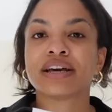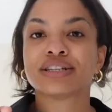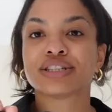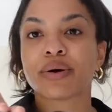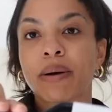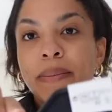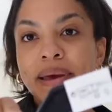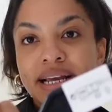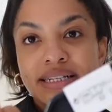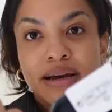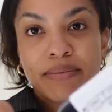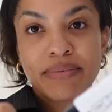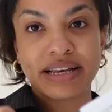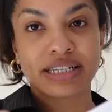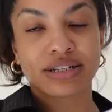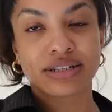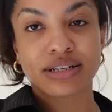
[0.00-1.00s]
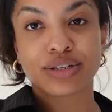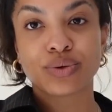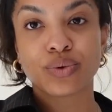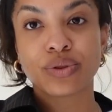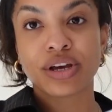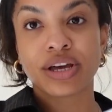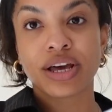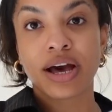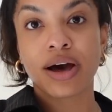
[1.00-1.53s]
so I picked up this because I saw
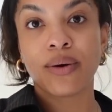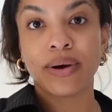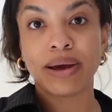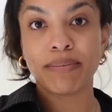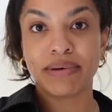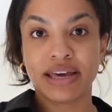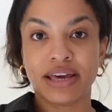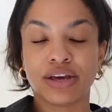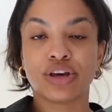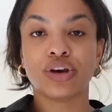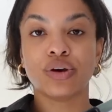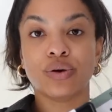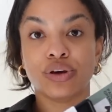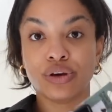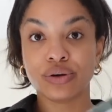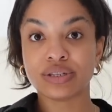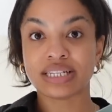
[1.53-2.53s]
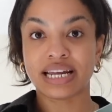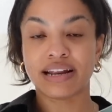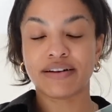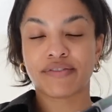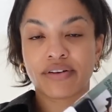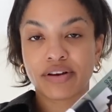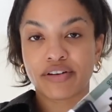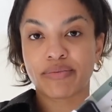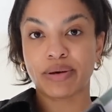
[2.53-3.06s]
the girl in B&Q using it in
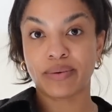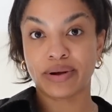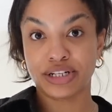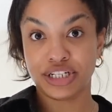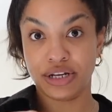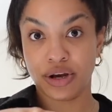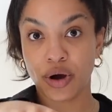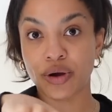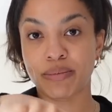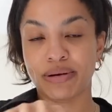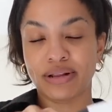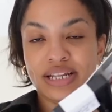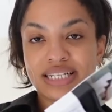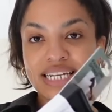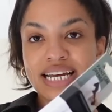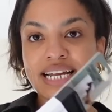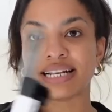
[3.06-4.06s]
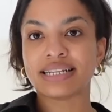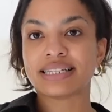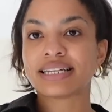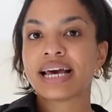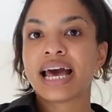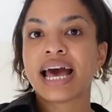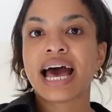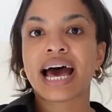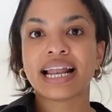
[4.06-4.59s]
front of me when she opened the tins
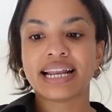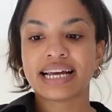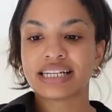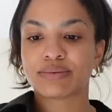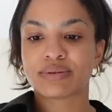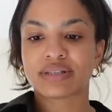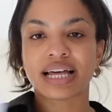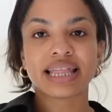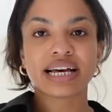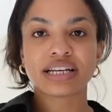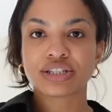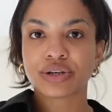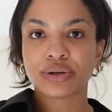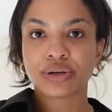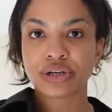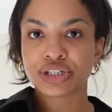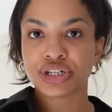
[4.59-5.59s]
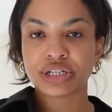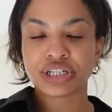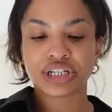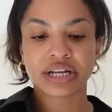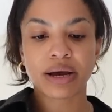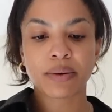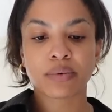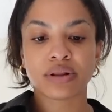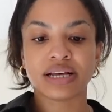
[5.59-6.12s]
and Les was like that's so good you should
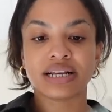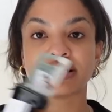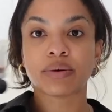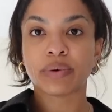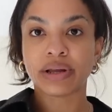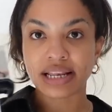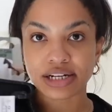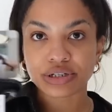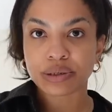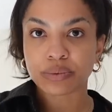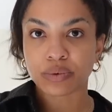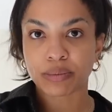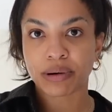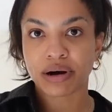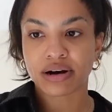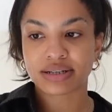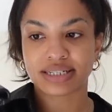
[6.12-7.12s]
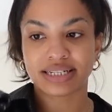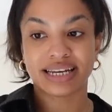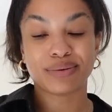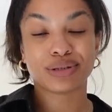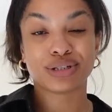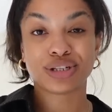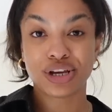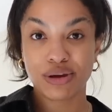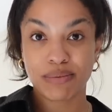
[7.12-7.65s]
get one of these and we literally walked past it it
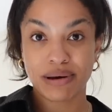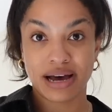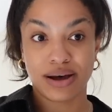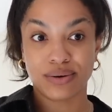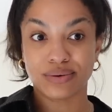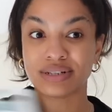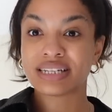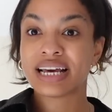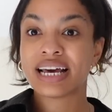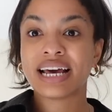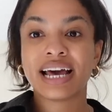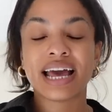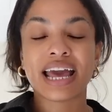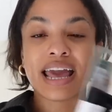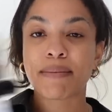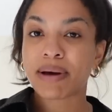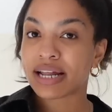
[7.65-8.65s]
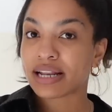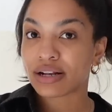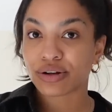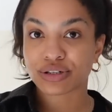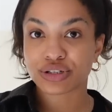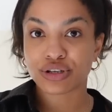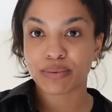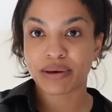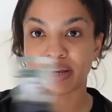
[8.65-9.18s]
was two pounds it made it look
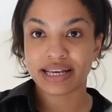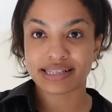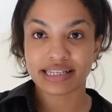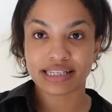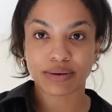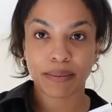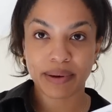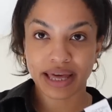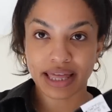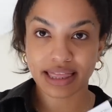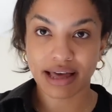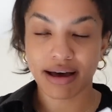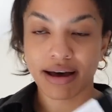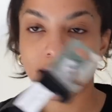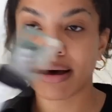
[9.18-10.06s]
super easy so I picked that